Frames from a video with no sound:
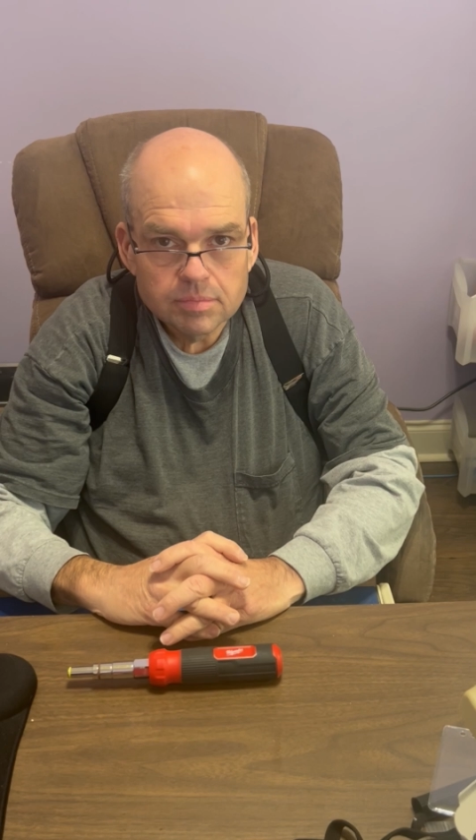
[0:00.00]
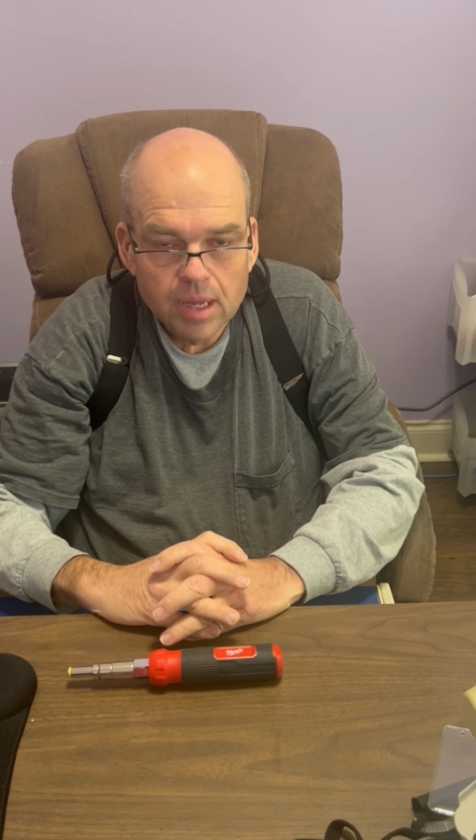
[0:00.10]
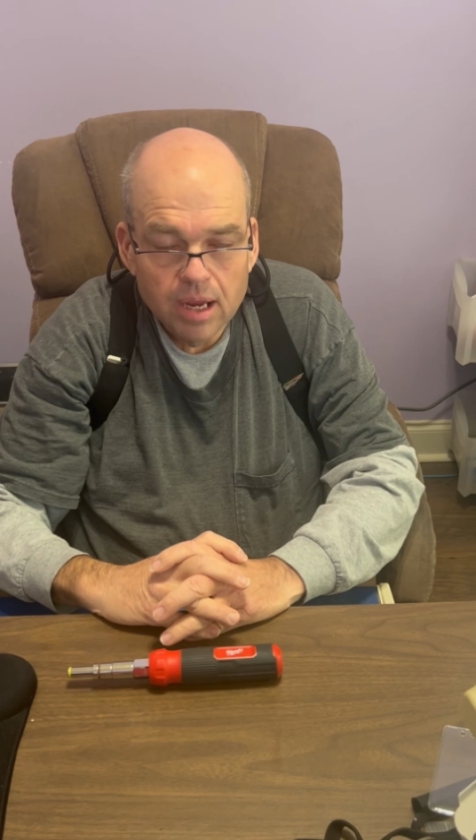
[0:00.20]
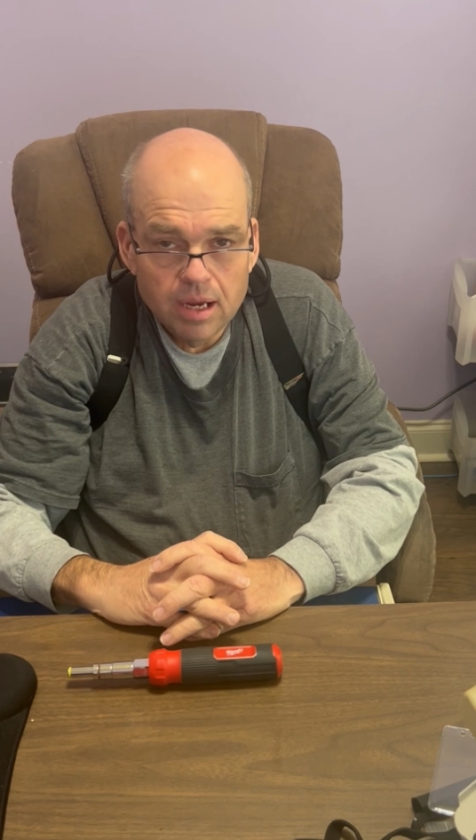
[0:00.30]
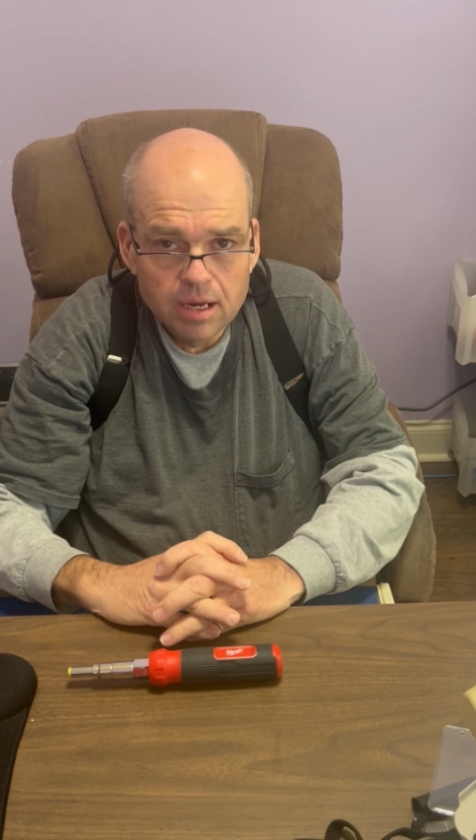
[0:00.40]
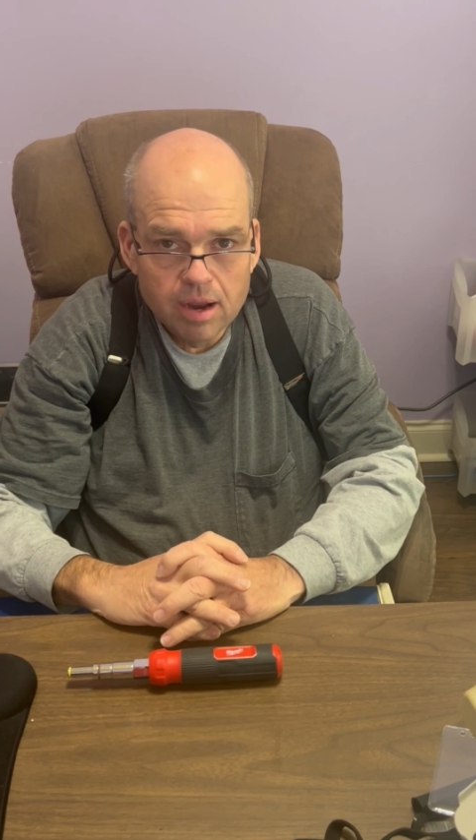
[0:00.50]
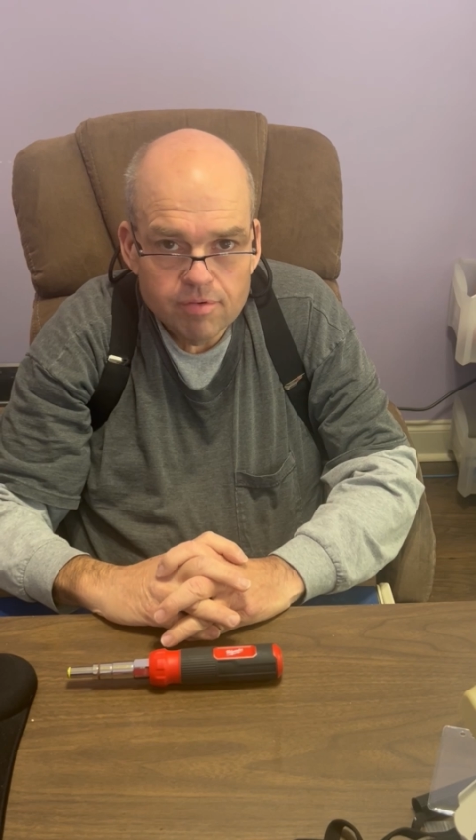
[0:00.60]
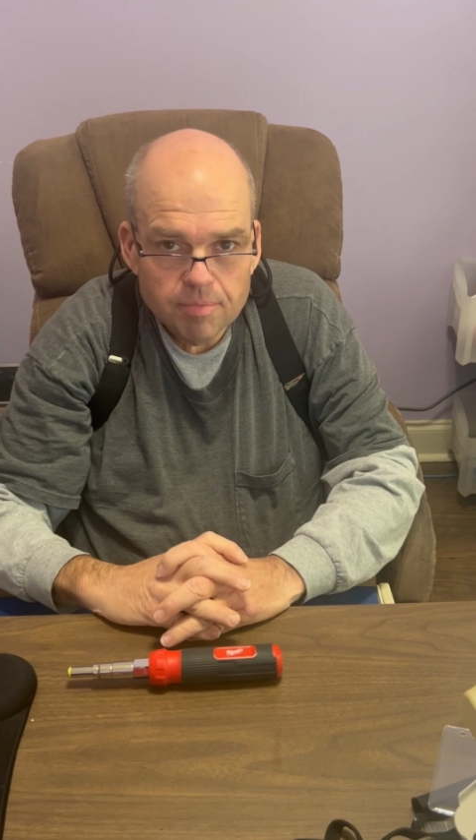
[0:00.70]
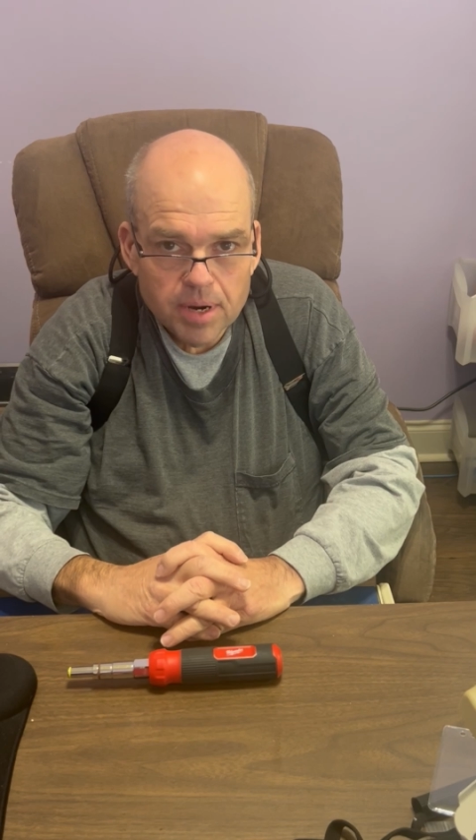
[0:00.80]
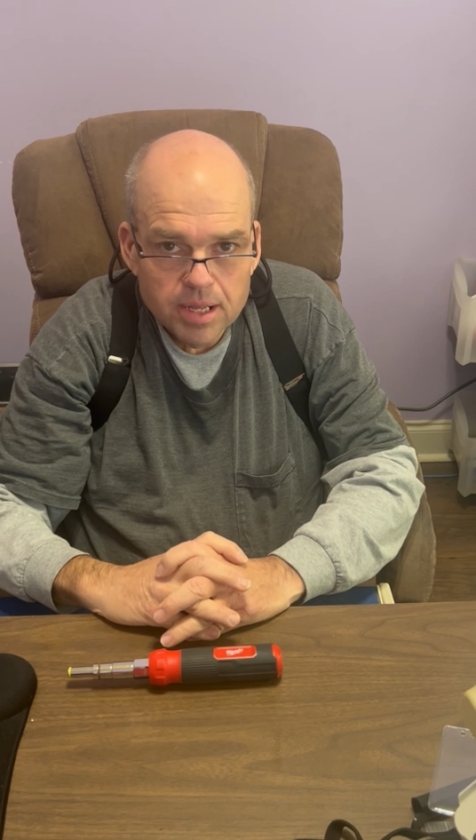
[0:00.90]
Hey
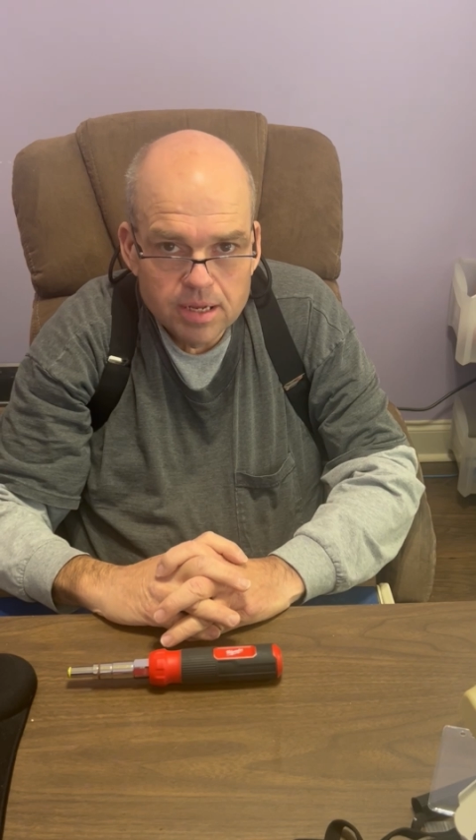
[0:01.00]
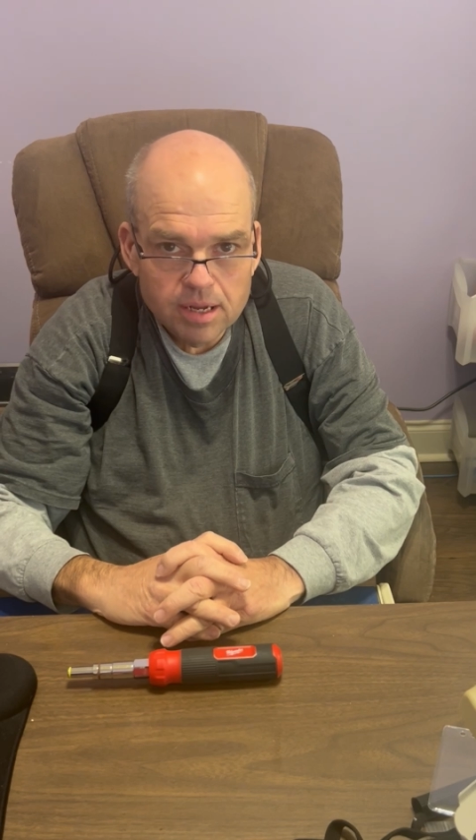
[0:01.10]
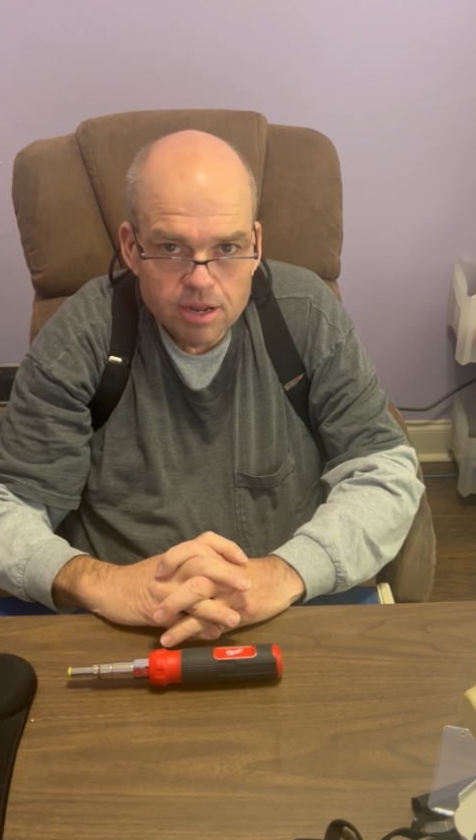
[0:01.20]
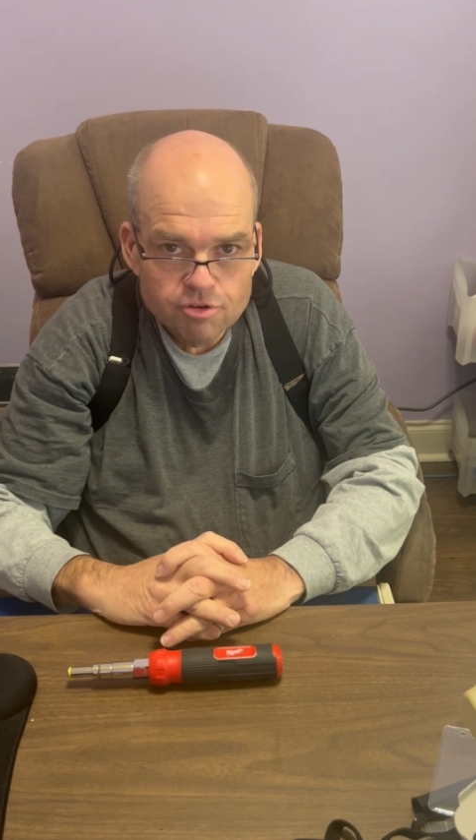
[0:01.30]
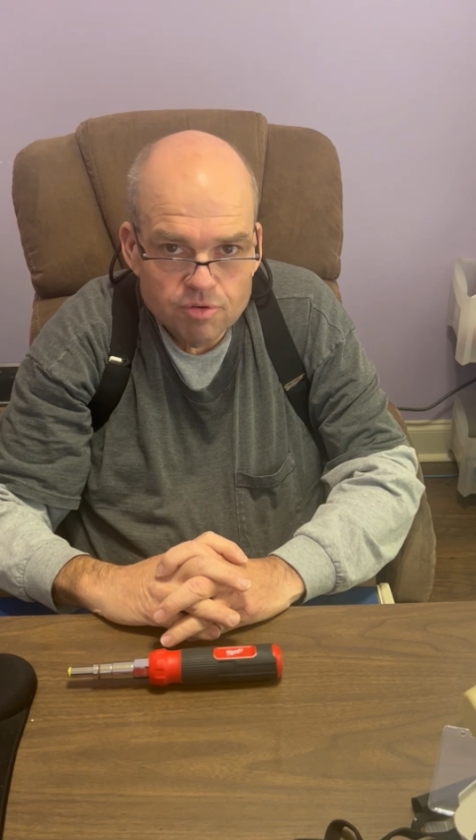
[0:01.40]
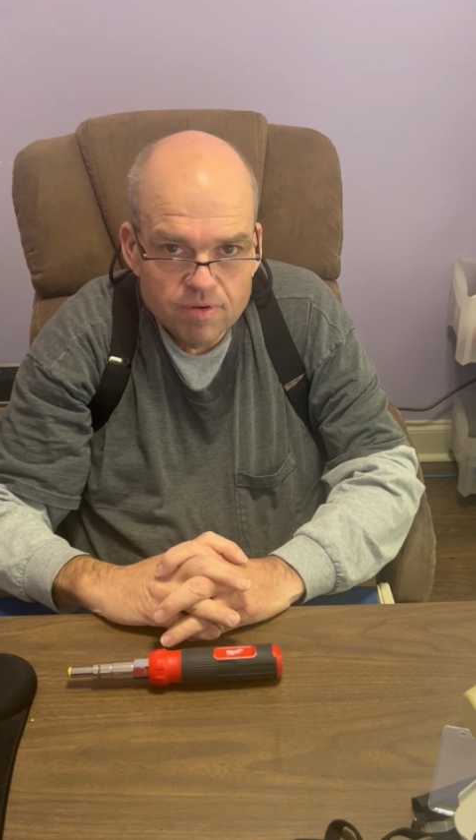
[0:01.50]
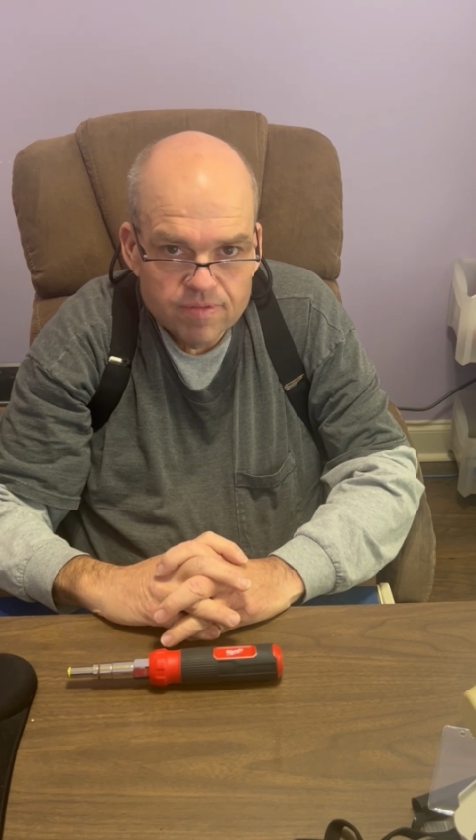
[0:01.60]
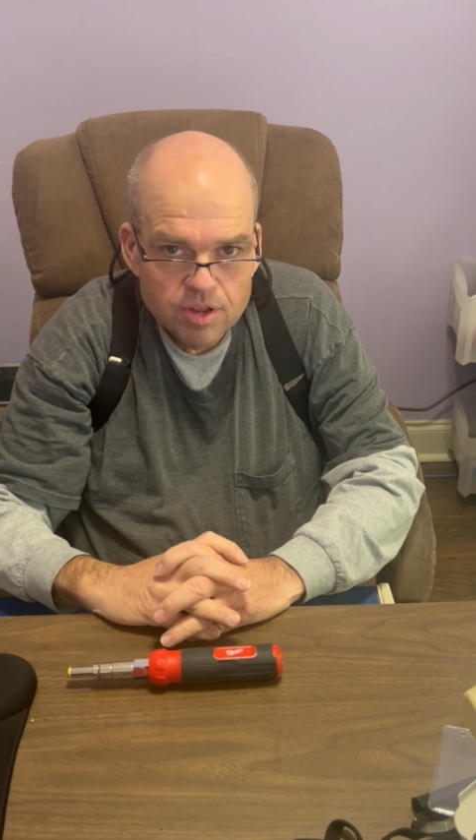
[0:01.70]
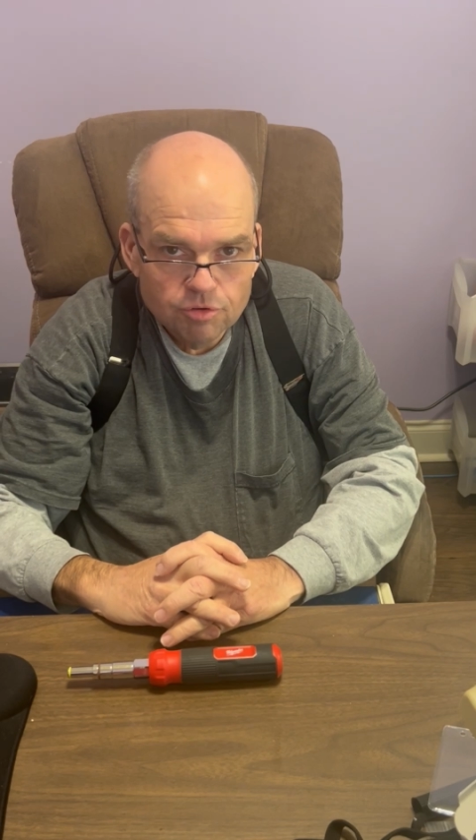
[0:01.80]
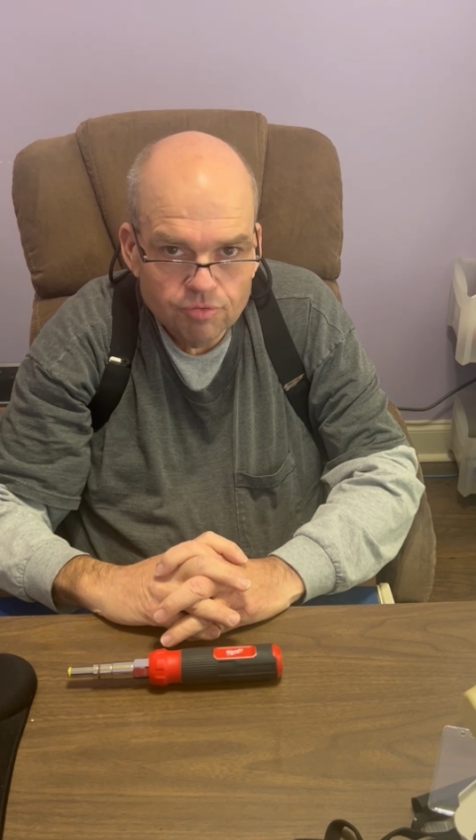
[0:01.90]
everybody, Cajun
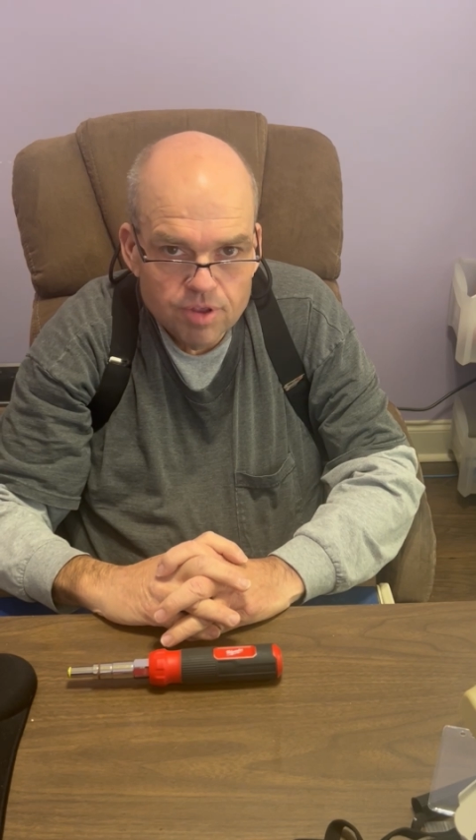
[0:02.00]
Reviews for